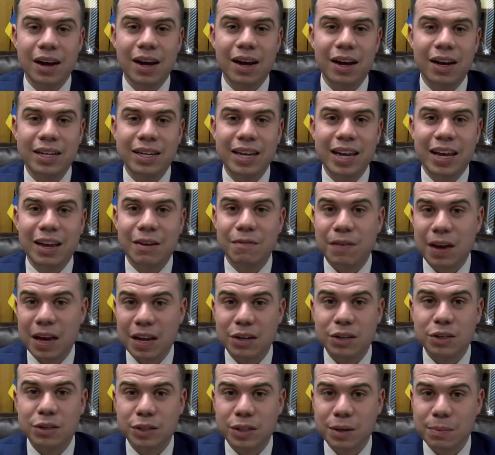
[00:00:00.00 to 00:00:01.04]
take
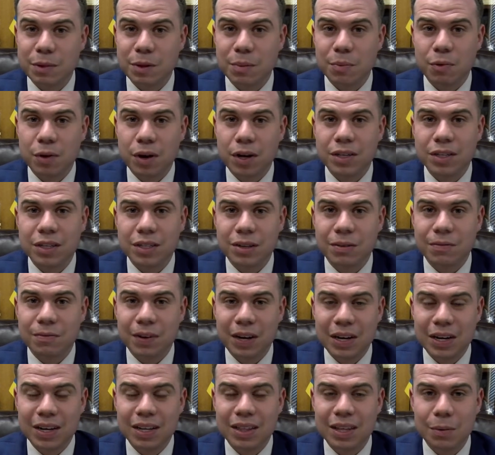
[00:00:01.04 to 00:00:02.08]
advantage of some of the projects and
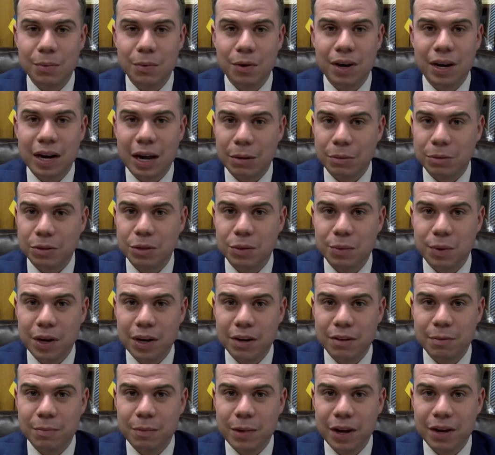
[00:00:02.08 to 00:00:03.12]
funding that were announced to
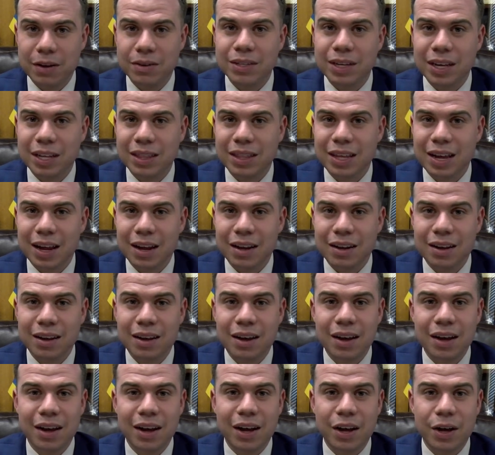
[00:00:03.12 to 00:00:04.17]
all of the mayors at that,
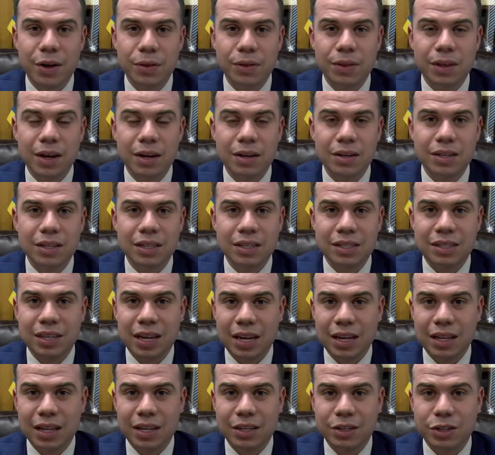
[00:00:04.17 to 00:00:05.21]
that the
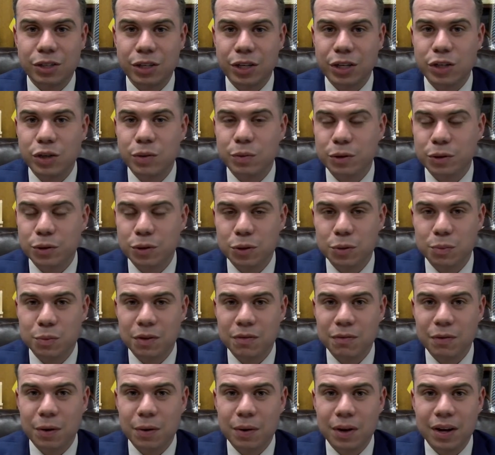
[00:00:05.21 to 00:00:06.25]
state legislature will soon
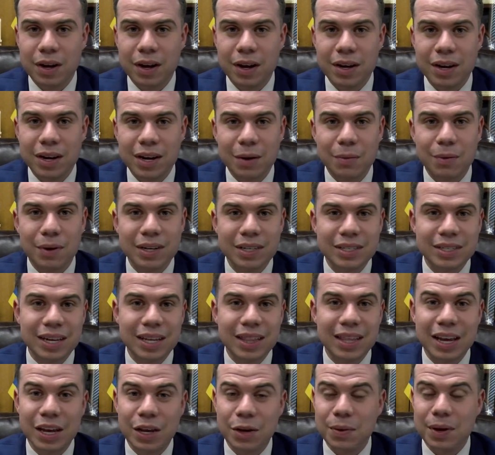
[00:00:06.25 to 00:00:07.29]
be voting on. And I want to
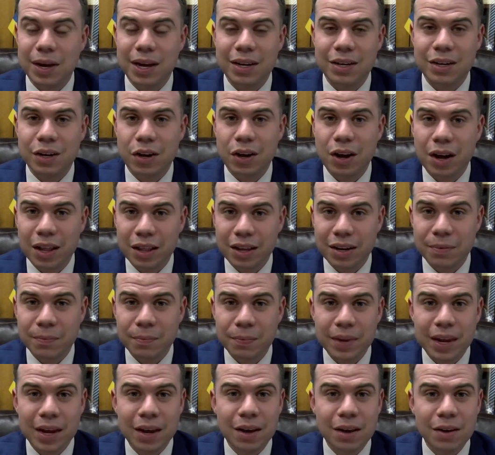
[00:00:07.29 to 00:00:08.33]
say thank you again to Colin
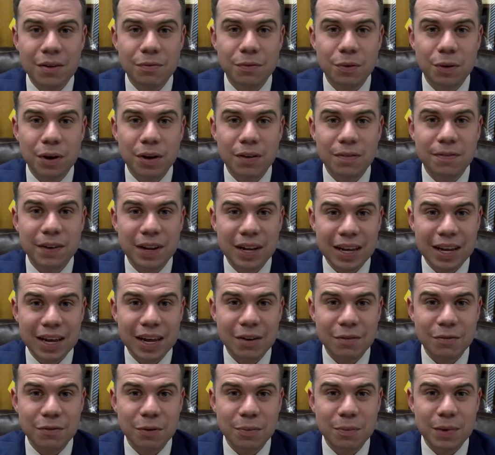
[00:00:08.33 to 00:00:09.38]
for filling
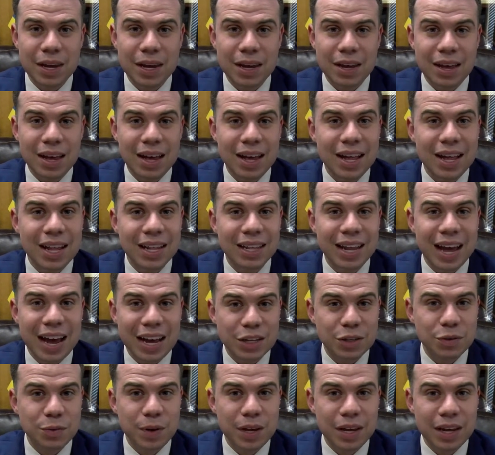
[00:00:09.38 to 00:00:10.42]
in for me
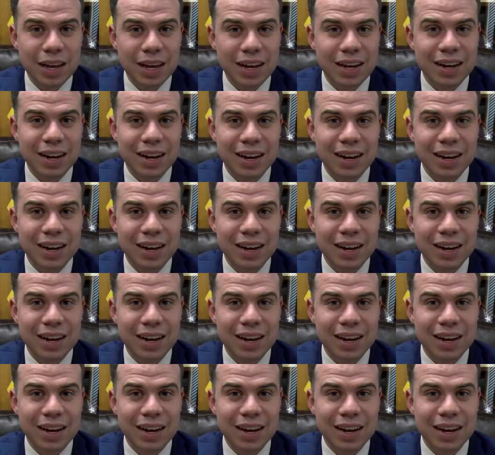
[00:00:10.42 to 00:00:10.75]
last week, and